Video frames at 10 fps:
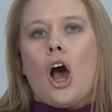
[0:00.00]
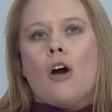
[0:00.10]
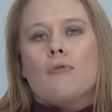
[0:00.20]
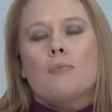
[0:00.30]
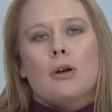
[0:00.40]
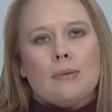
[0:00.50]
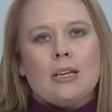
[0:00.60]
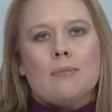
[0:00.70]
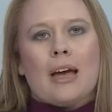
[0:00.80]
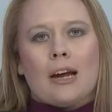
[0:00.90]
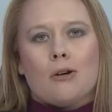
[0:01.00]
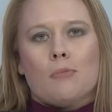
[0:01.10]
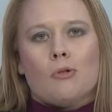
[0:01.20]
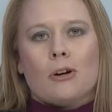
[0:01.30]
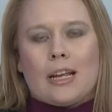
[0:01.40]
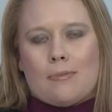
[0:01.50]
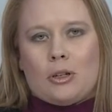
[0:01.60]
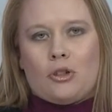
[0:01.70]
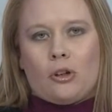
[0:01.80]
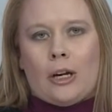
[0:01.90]
of premium airborne
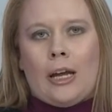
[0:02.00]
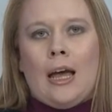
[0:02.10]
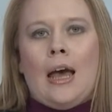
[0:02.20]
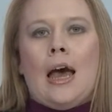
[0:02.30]
imagery,